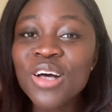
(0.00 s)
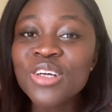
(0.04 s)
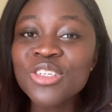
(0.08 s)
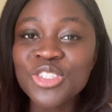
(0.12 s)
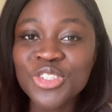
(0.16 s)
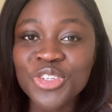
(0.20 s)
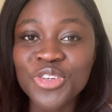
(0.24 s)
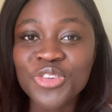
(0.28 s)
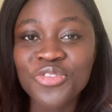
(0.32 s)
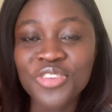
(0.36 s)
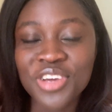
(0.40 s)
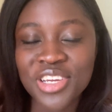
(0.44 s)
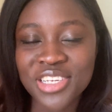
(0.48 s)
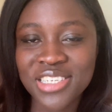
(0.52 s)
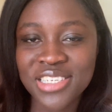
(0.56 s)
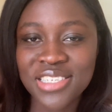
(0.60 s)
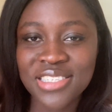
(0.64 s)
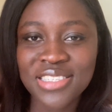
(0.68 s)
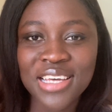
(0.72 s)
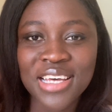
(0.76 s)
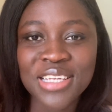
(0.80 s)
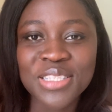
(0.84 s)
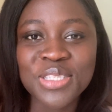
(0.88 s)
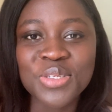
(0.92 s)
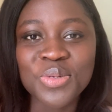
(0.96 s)
do you
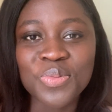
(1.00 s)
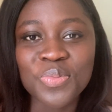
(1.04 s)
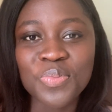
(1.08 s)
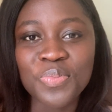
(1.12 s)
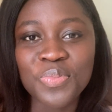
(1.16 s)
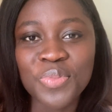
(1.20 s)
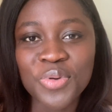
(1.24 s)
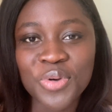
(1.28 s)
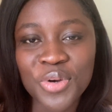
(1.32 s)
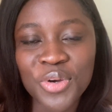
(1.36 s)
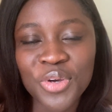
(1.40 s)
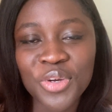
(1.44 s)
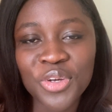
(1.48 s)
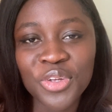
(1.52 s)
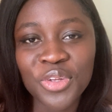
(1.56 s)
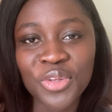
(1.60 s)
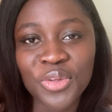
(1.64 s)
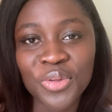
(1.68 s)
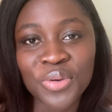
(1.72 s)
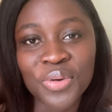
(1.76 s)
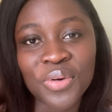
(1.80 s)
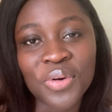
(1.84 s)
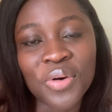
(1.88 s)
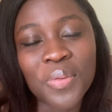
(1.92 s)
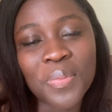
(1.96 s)
register to book
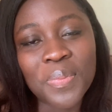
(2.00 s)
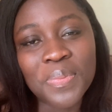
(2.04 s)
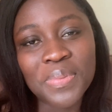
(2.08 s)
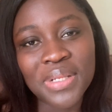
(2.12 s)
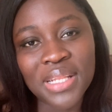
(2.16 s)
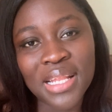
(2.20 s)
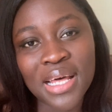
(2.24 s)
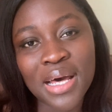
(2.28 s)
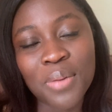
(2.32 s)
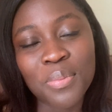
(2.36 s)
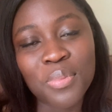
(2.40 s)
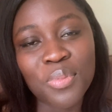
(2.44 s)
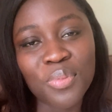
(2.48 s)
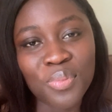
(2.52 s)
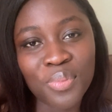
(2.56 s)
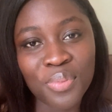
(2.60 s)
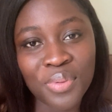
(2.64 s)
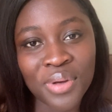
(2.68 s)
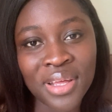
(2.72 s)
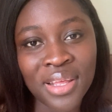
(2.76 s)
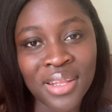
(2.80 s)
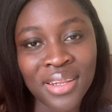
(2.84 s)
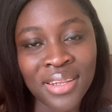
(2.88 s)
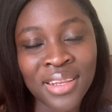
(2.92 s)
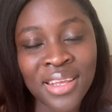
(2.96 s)
your PLAB
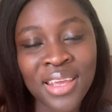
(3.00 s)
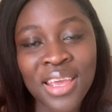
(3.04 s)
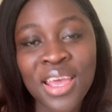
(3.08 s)
1?